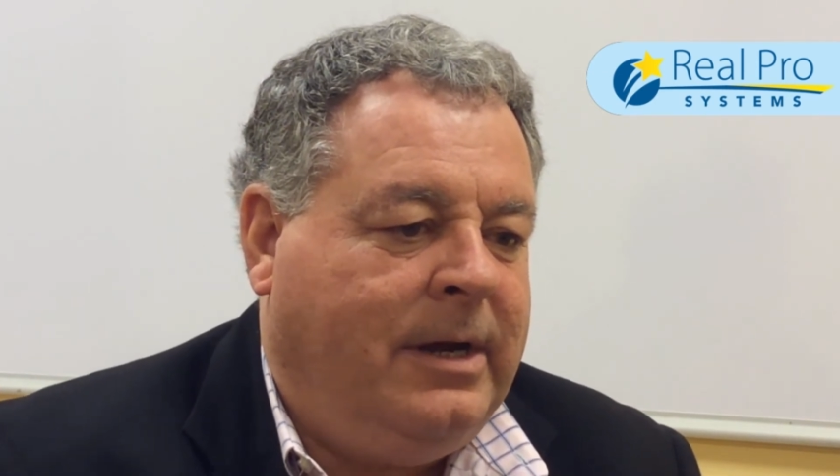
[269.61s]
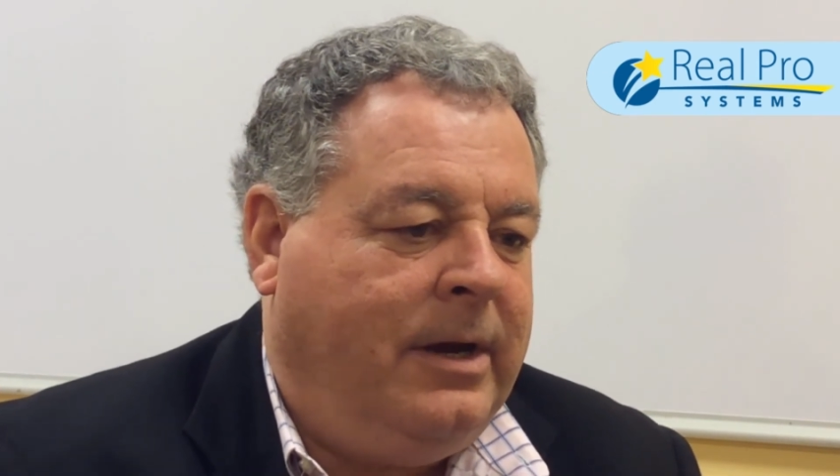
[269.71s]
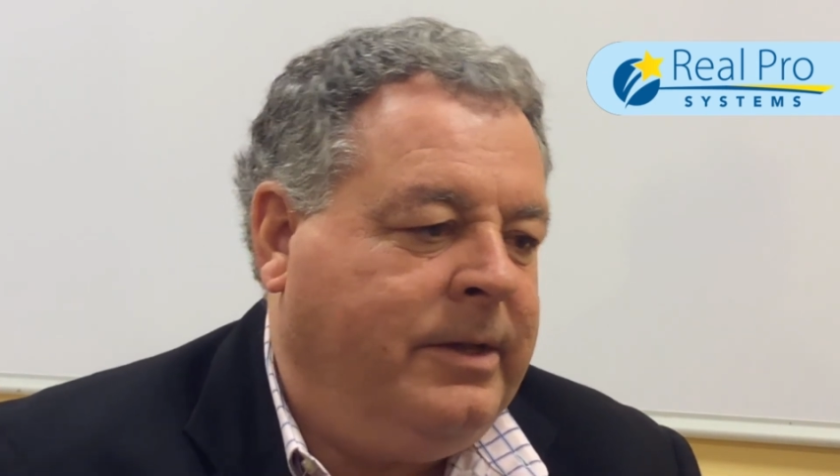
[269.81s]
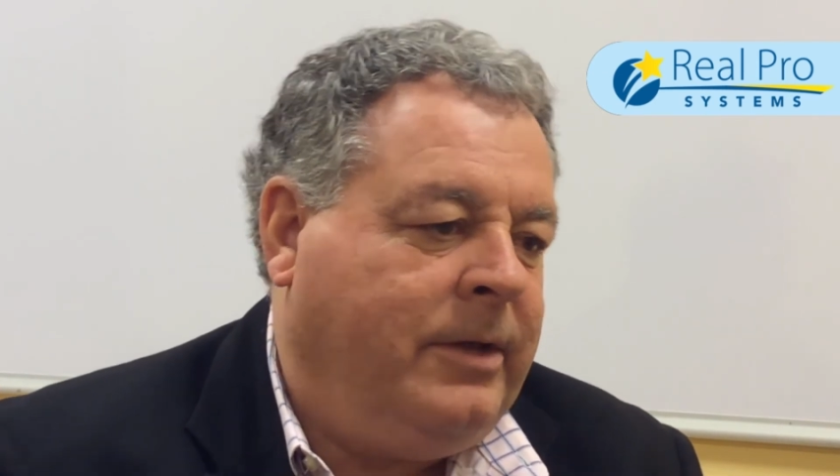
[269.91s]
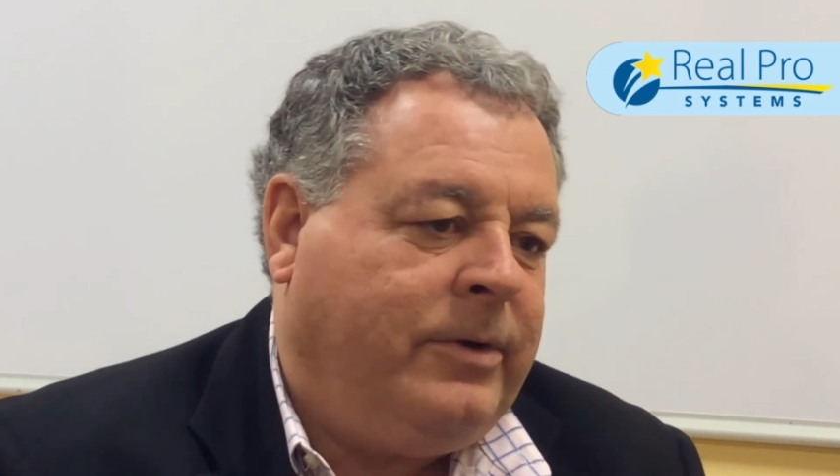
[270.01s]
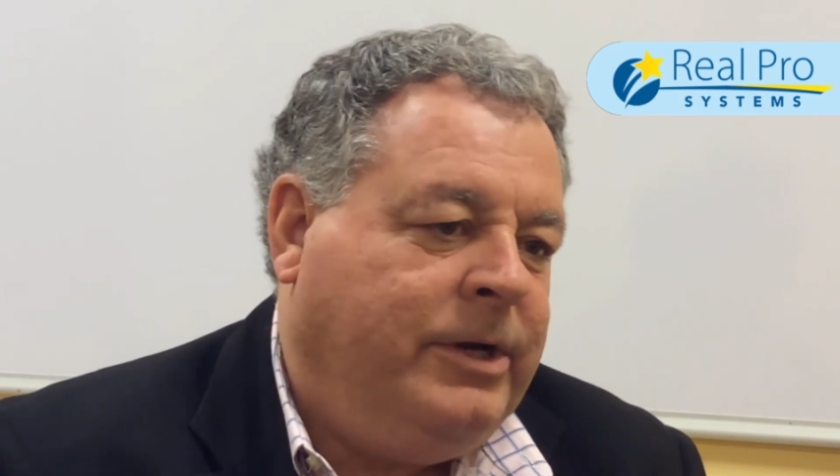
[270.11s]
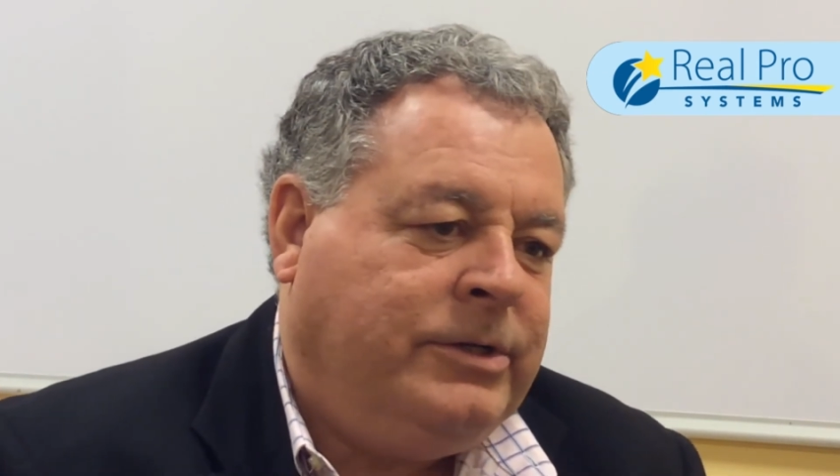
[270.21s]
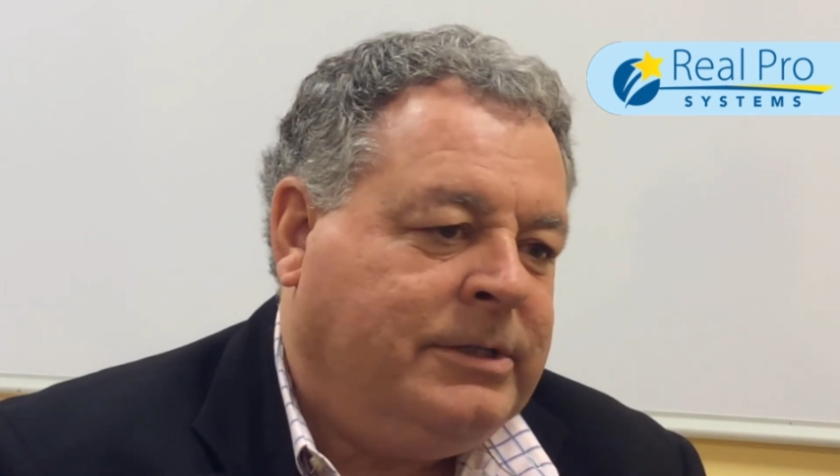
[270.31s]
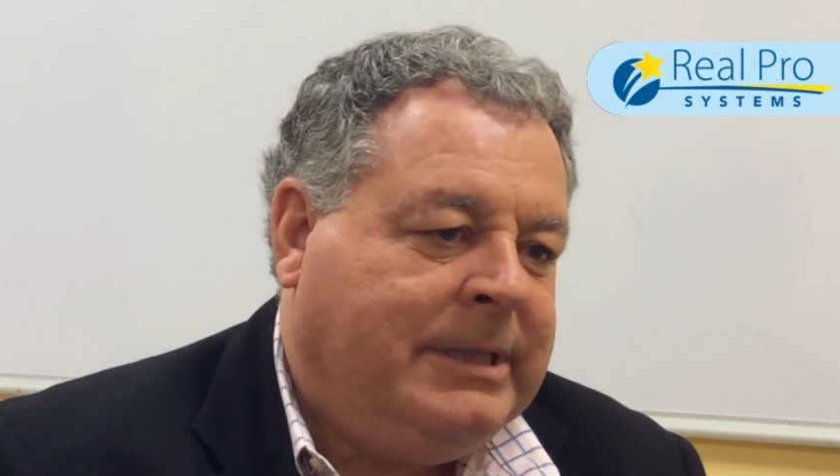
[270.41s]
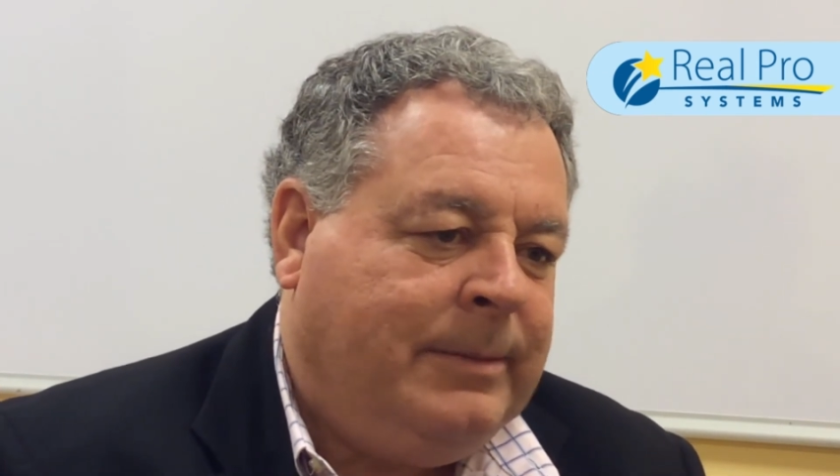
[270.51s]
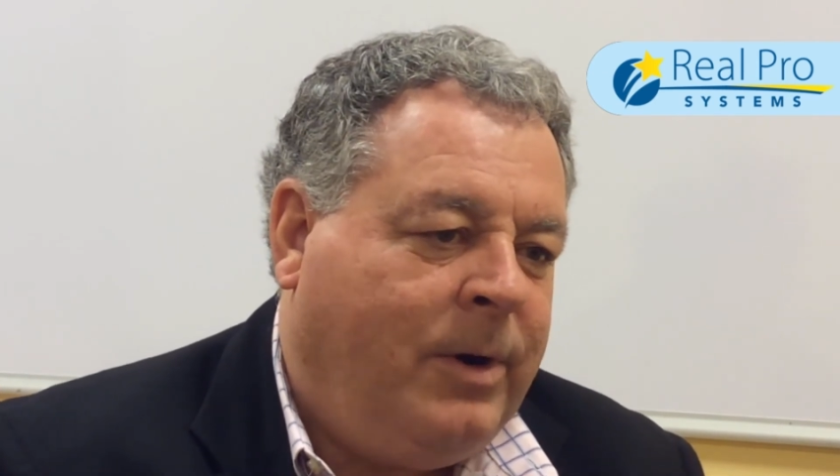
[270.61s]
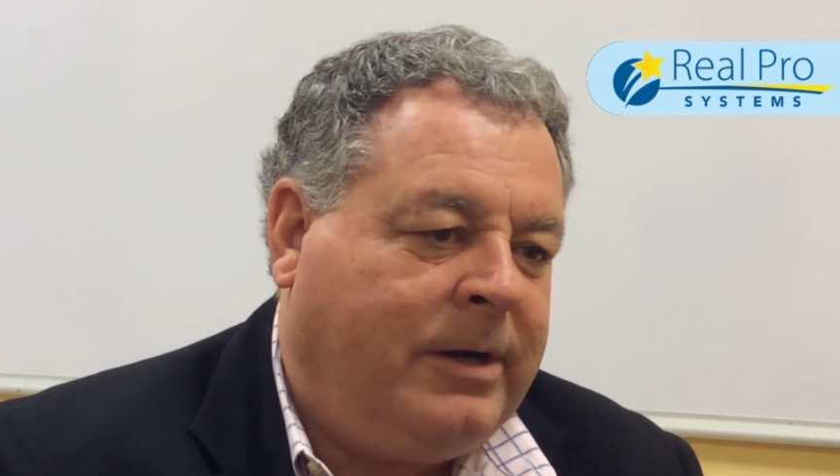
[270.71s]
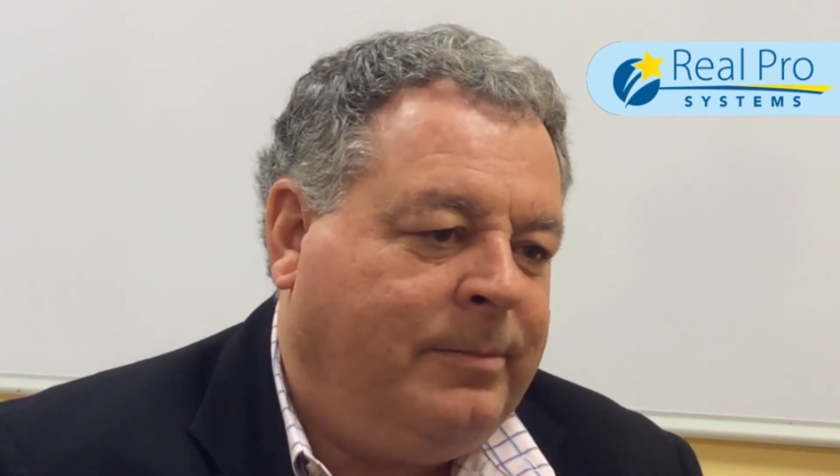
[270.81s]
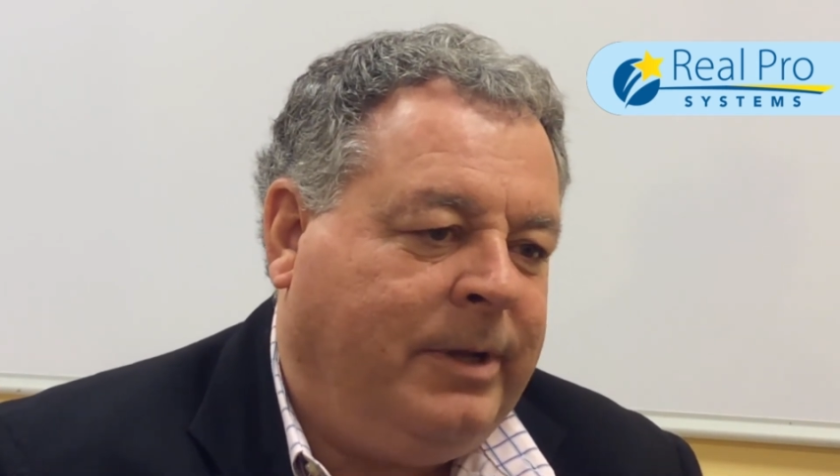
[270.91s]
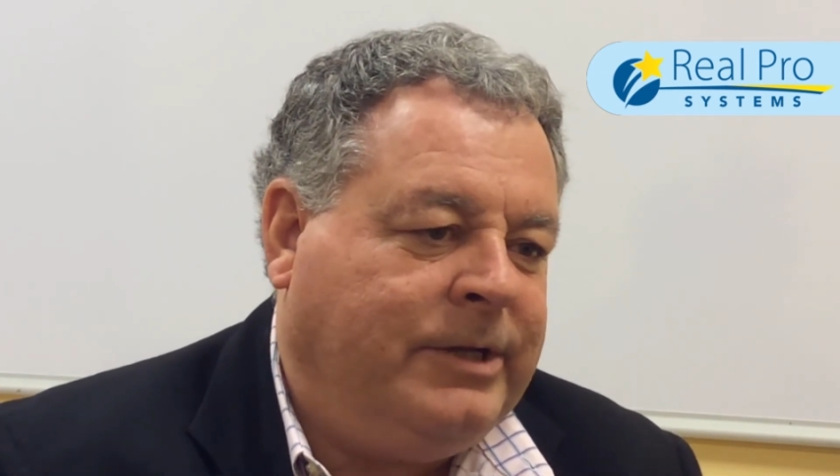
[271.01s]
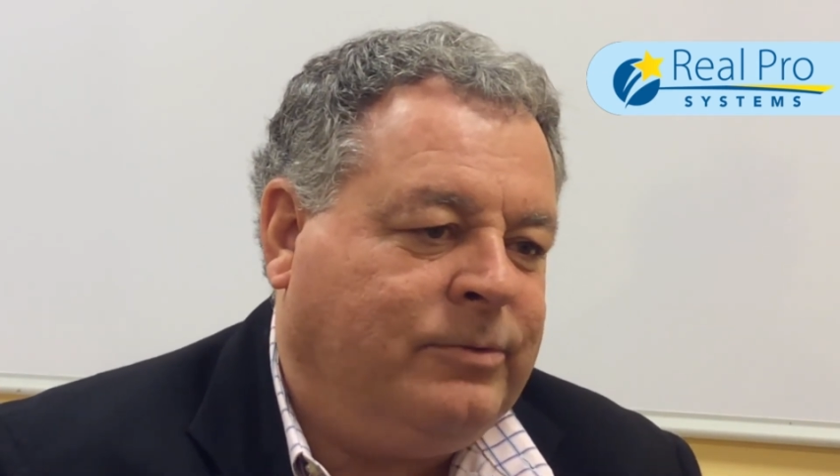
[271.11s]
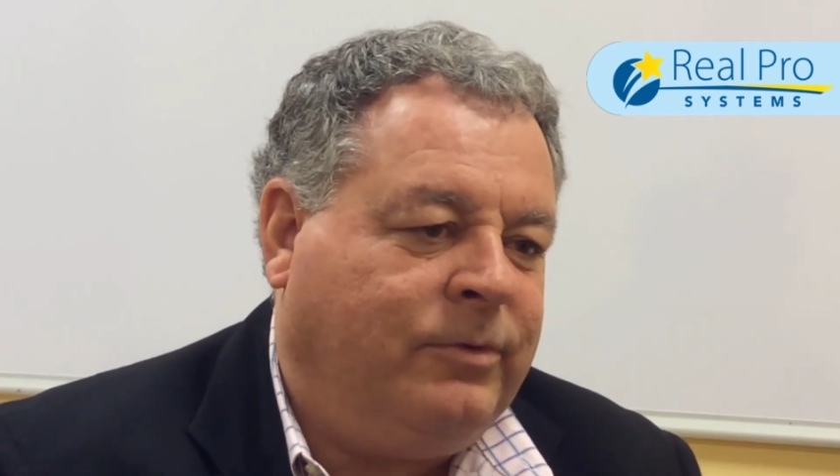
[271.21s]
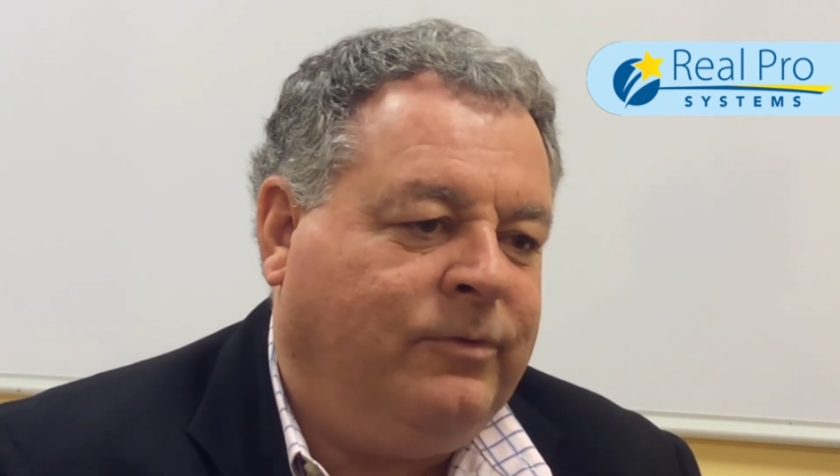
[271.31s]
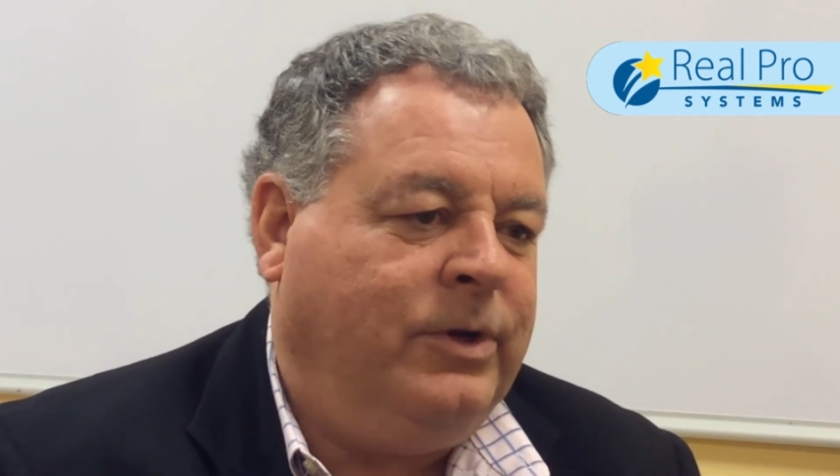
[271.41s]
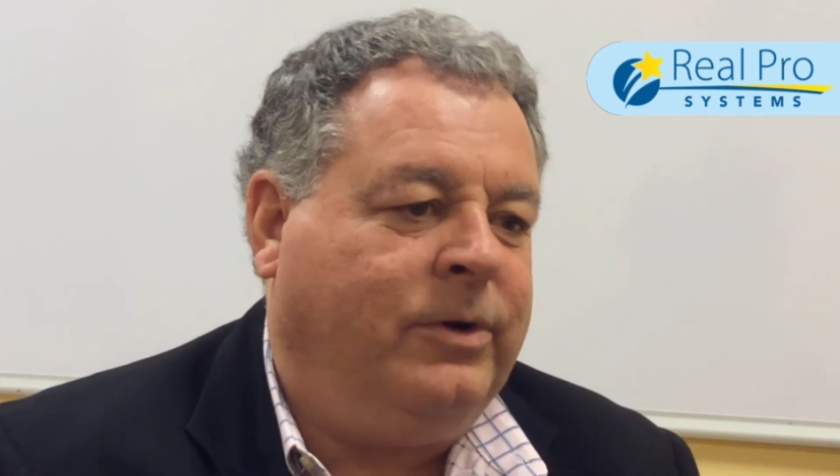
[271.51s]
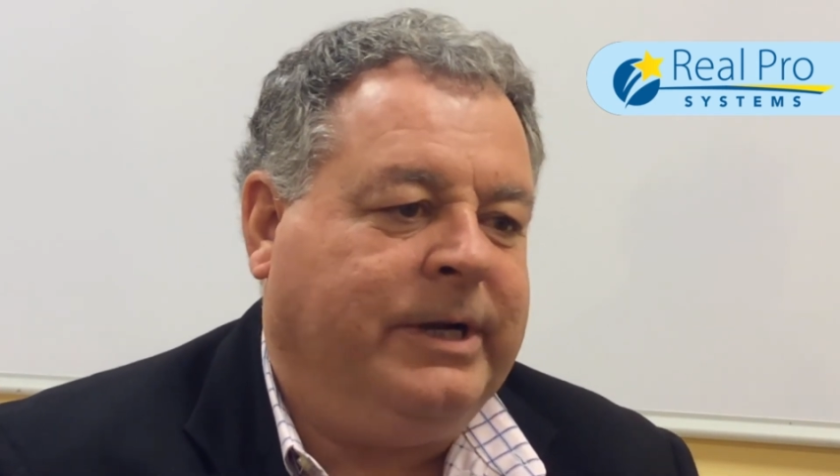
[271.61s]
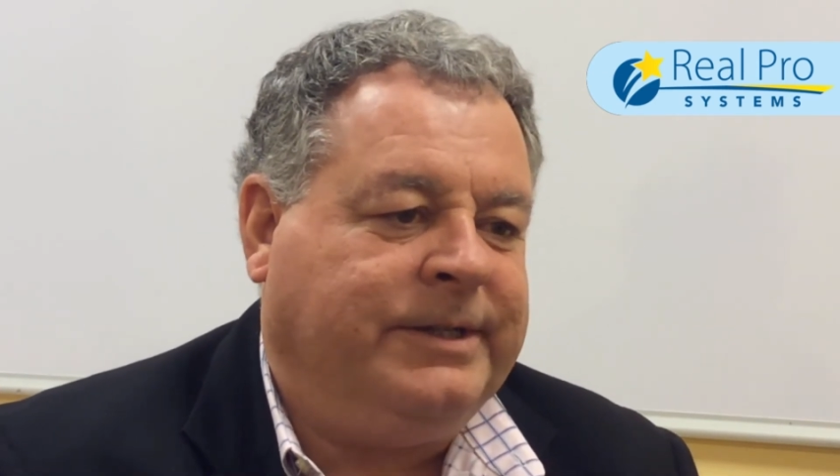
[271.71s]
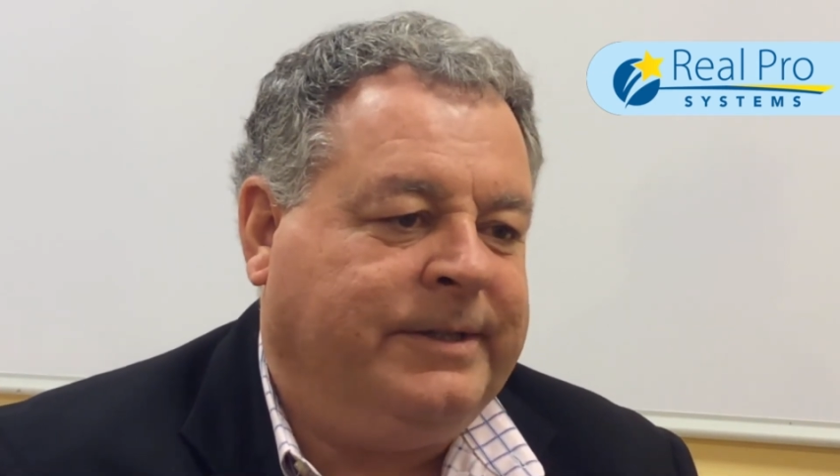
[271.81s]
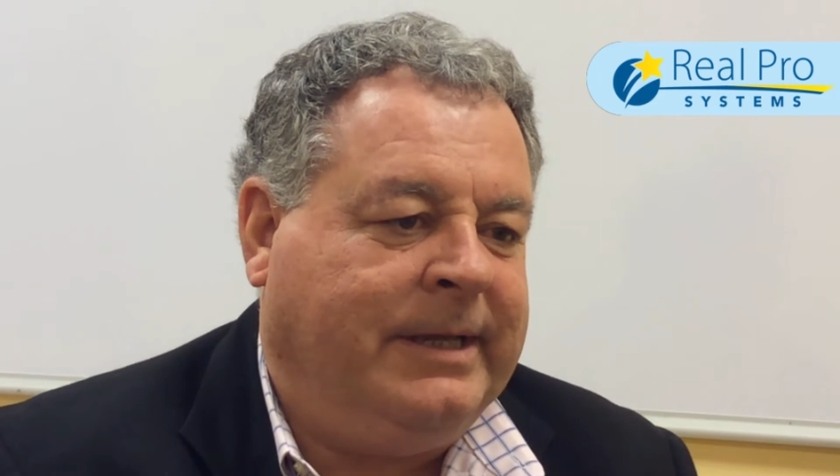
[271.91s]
The other agents in the marketplace were furious,